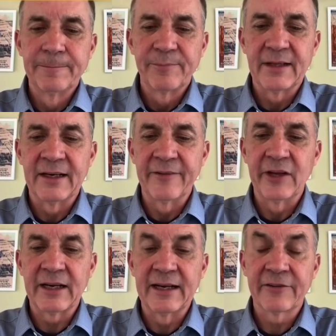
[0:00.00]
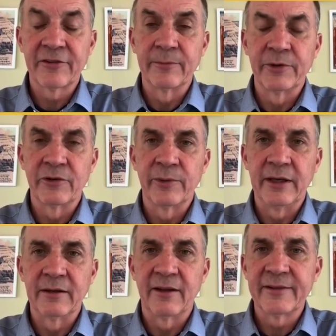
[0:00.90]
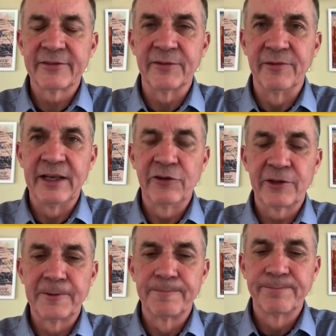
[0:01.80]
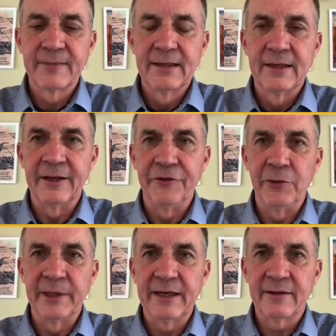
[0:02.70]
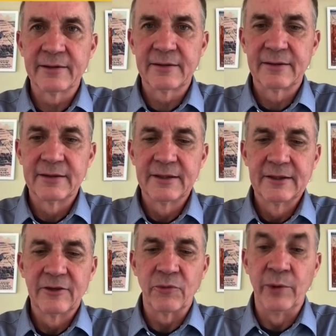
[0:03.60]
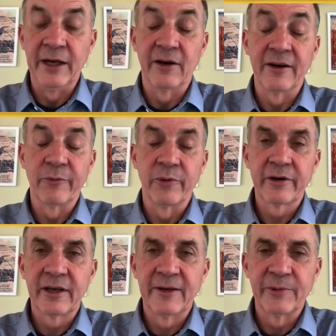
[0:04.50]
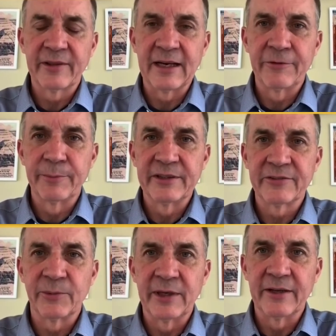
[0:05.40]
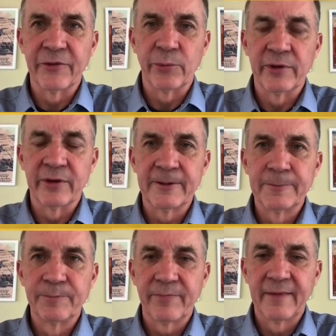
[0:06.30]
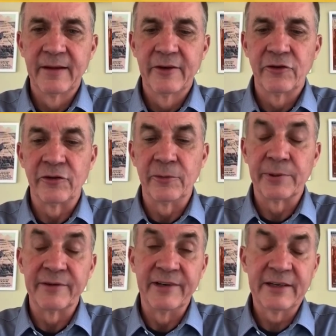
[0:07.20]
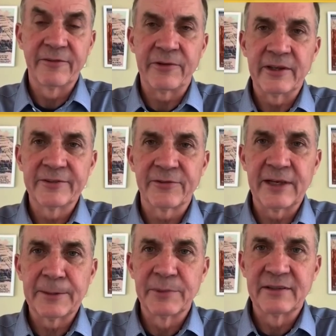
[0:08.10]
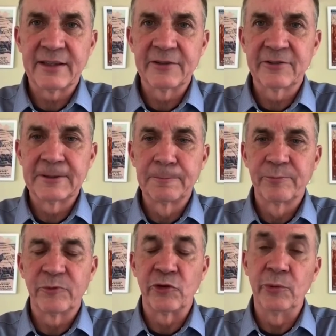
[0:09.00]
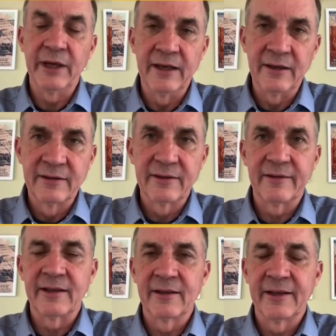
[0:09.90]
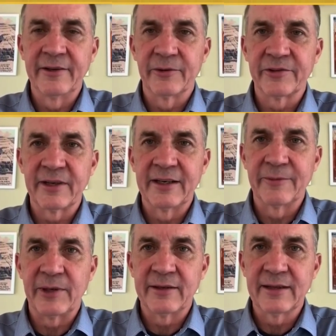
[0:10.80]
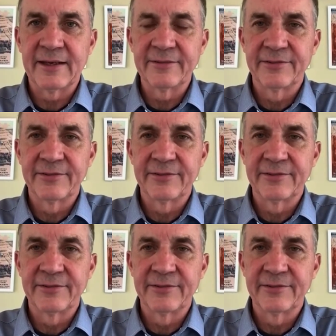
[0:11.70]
the connection between loss of nature and human health. We are working with governments around the world to prevent forest fragmentation, to end the illegal trade in wildlife,